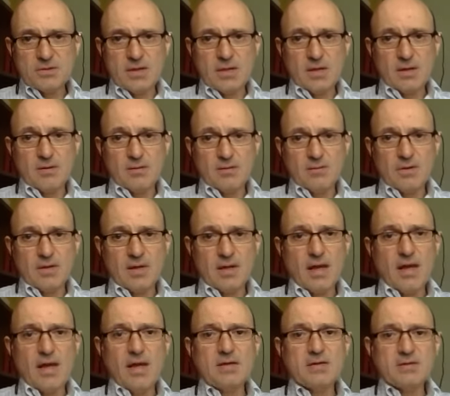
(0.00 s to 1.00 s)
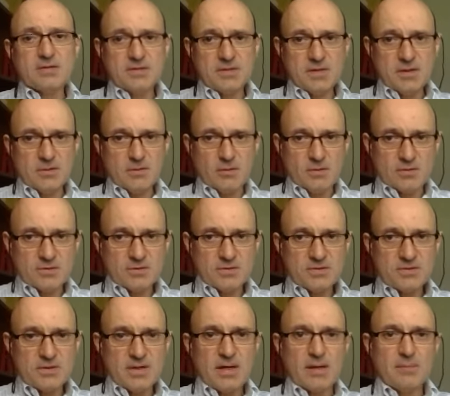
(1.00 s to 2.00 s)
including agency
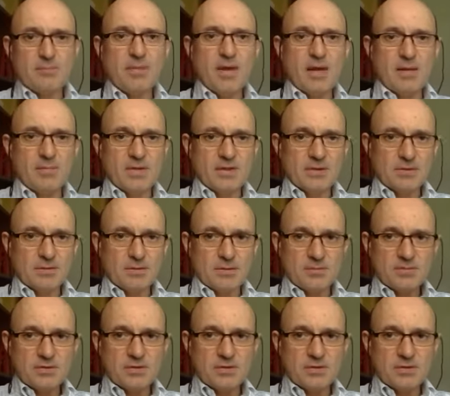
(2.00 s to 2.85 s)
costs and payment terms.